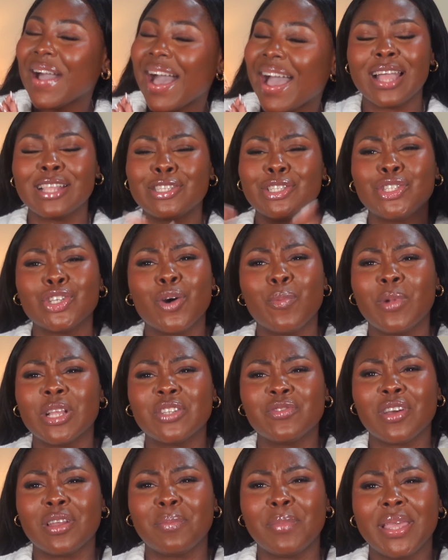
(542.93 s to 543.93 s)
I had so
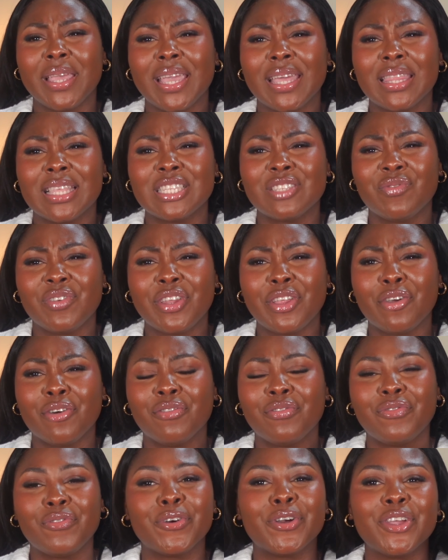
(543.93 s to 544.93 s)
much fun making this
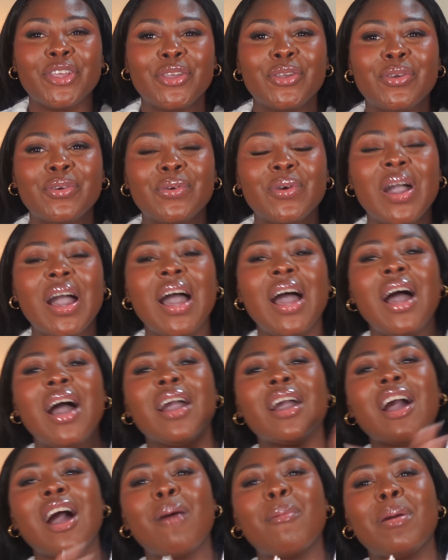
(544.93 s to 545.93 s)
video for you.
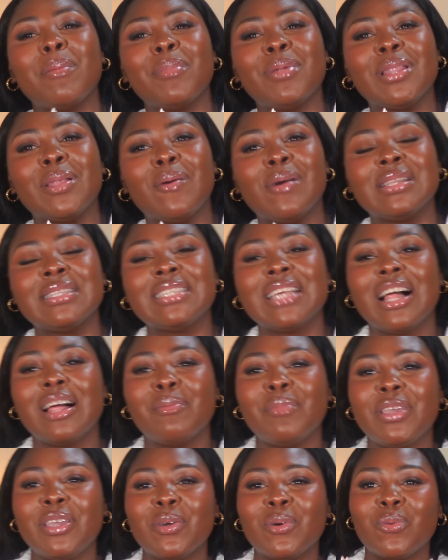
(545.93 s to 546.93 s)
Comment below and
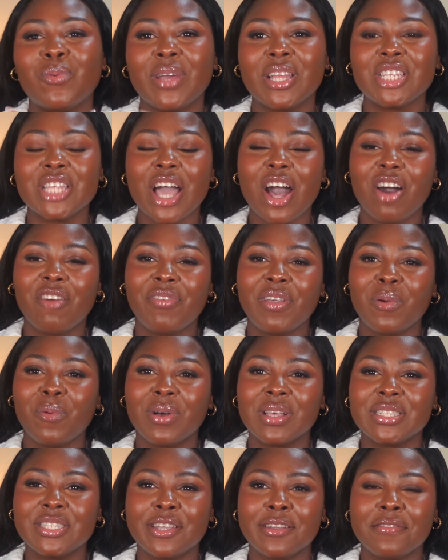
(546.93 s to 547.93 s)
tell me which outfit
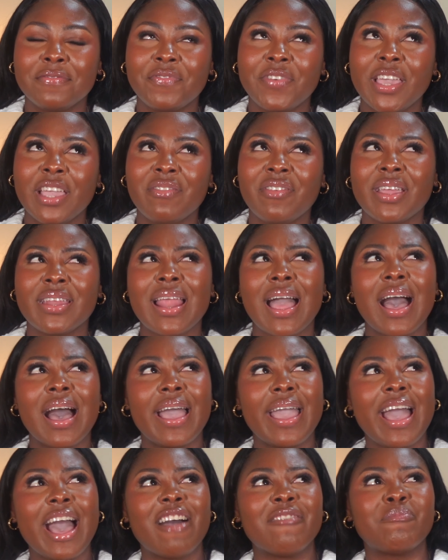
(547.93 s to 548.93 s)
was your favorite.
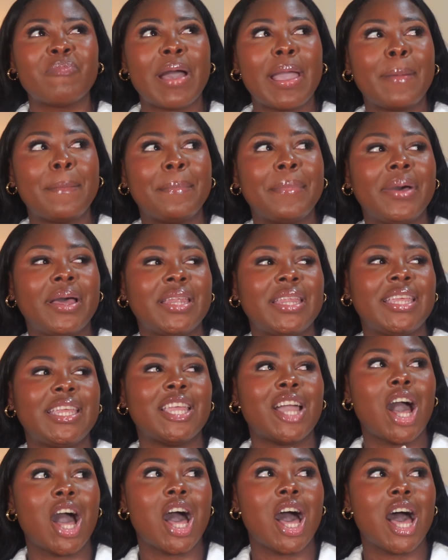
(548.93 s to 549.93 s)
I have my
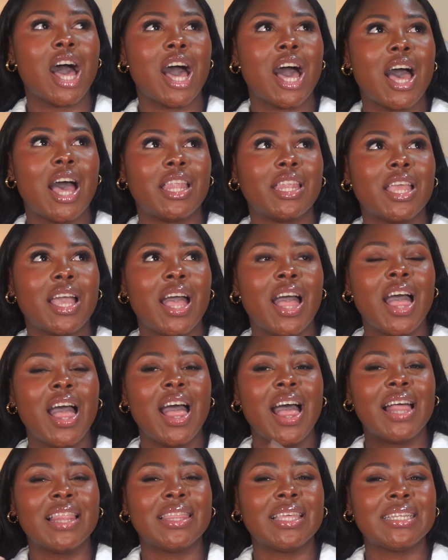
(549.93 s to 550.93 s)
money on
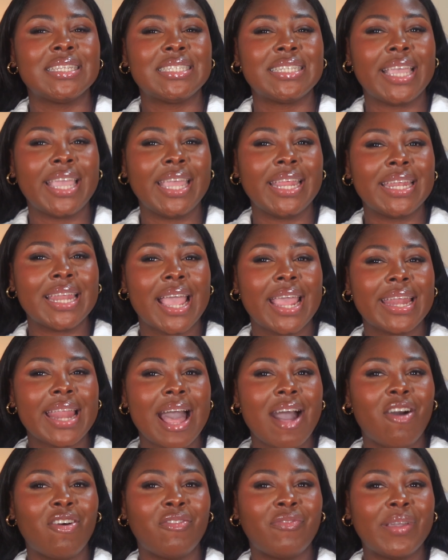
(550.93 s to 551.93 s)
the date night
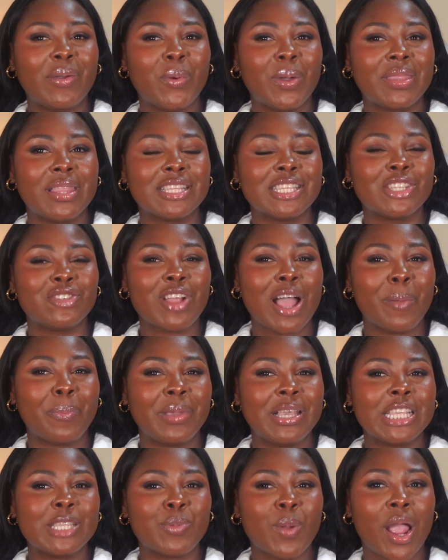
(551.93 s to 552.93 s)
outfit with the
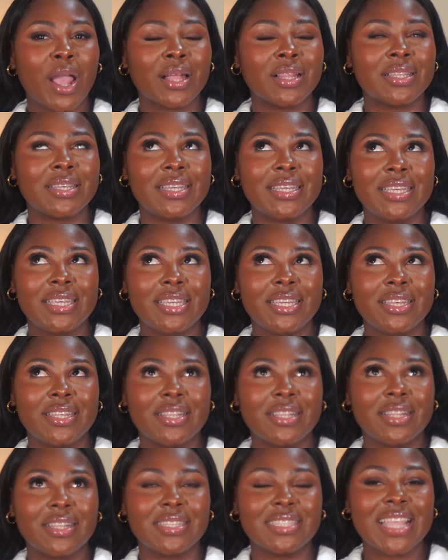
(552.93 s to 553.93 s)
strappy sparkly
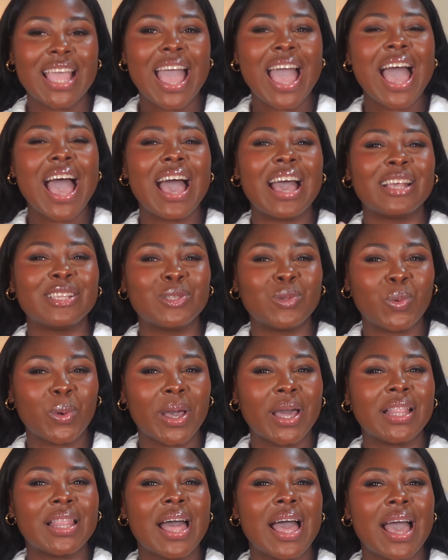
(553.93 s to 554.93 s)
heels as
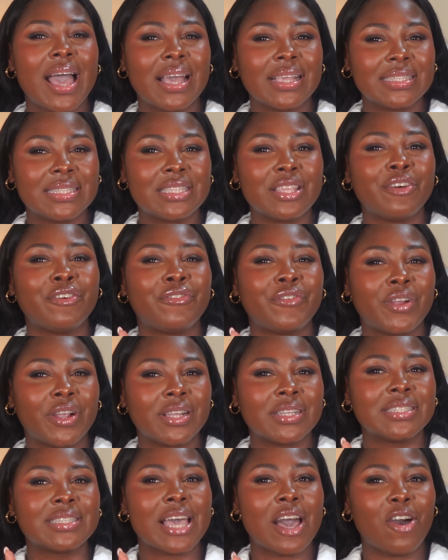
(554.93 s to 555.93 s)
well as the
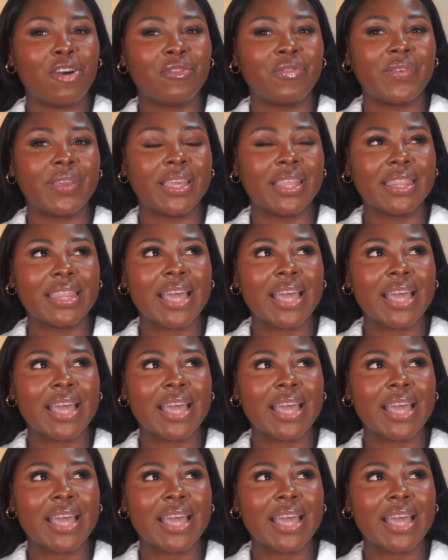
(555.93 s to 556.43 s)
first outfit.